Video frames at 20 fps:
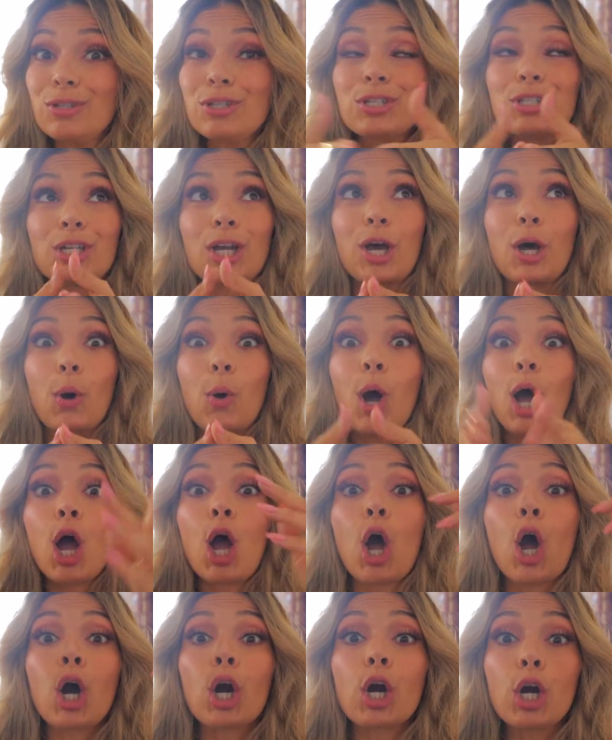so
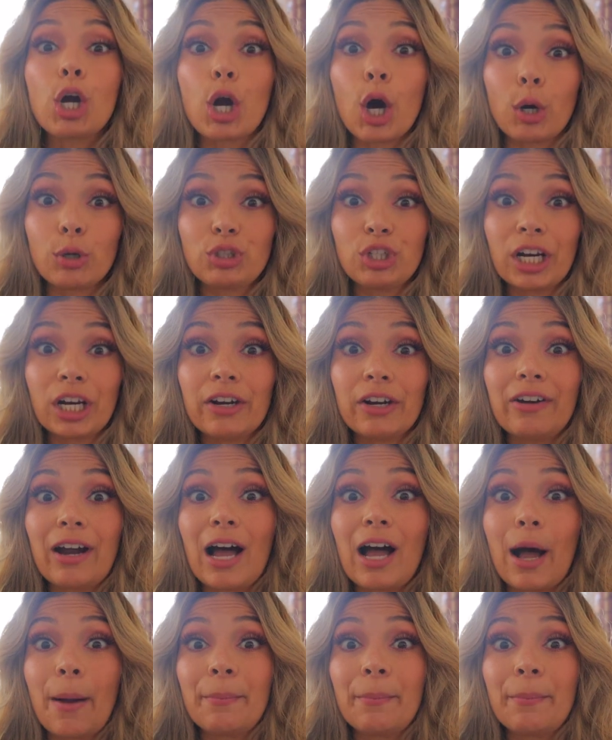go her out.